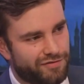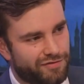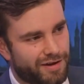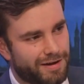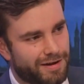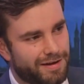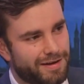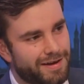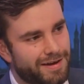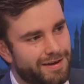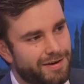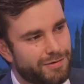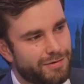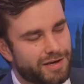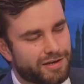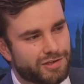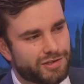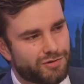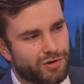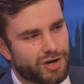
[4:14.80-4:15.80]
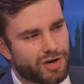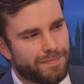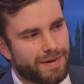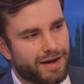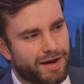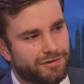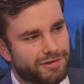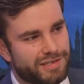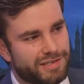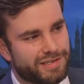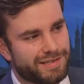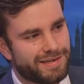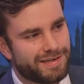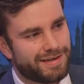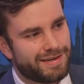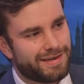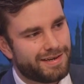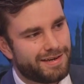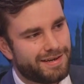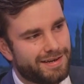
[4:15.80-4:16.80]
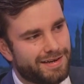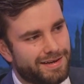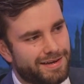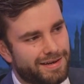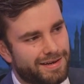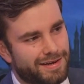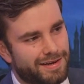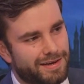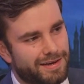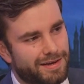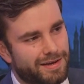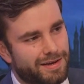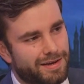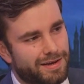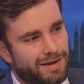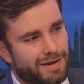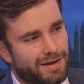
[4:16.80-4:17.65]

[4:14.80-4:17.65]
What are you talking about? I'm talking about women's rights being